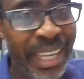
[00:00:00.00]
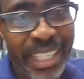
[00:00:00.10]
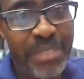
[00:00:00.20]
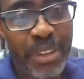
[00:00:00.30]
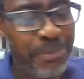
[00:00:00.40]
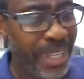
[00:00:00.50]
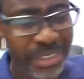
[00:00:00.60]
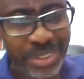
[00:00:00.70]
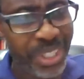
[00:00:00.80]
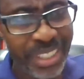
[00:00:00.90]
I gave the
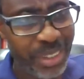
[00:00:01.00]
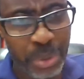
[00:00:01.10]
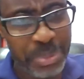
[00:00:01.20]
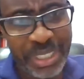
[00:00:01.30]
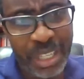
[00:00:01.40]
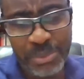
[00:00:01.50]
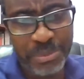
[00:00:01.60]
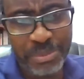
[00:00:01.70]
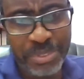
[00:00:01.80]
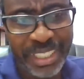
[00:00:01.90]
first 300 copies out
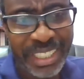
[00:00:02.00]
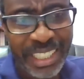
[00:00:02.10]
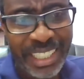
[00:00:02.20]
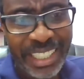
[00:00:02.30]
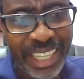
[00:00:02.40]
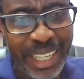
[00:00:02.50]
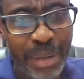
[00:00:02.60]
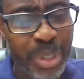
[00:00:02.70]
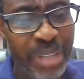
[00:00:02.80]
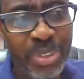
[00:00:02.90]
for free. And
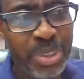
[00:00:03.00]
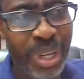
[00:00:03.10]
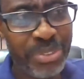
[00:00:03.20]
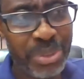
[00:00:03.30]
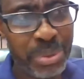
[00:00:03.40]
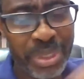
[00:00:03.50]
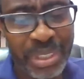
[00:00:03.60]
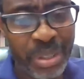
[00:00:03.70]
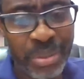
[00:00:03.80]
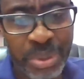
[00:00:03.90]
I'm not even sure I've sold
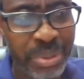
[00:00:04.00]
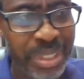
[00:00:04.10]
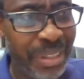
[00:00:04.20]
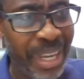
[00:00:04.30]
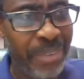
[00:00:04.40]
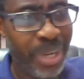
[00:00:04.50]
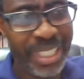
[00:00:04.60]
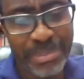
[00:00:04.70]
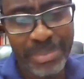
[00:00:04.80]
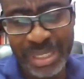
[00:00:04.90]
the rest. I have
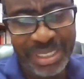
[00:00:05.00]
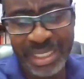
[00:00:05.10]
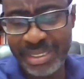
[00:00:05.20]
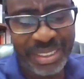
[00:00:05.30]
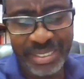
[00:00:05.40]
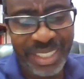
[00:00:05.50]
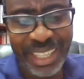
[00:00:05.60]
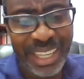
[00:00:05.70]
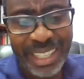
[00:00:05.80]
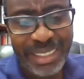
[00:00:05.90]
quite a bunch just sitting
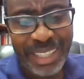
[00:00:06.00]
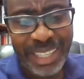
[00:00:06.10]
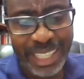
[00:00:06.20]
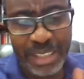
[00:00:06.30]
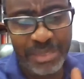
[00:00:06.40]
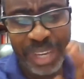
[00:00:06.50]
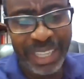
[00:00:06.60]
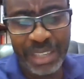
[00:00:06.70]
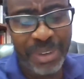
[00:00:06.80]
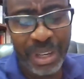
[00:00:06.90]
there. And I gave
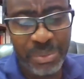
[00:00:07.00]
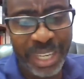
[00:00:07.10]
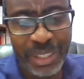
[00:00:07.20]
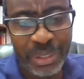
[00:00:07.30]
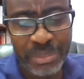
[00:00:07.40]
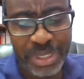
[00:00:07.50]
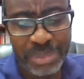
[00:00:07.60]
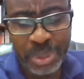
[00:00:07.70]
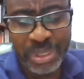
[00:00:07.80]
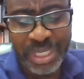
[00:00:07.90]
out quite a lot of
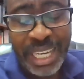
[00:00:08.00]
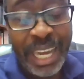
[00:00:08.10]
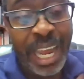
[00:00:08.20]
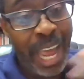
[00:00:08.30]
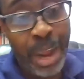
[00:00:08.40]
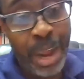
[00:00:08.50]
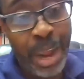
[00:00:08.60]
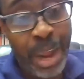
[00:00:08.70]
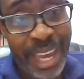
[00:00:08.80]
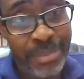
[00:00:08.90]
it, because, and
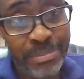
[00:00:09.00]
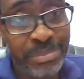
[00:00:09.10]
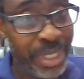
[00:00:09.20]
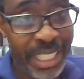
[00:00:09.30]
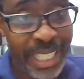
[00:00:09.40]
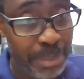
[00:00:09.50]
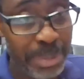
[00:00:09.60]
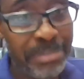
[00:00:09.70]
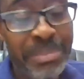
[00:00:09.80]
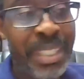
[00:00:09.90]
I did an
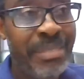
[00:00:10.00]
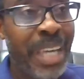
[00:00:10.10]
album.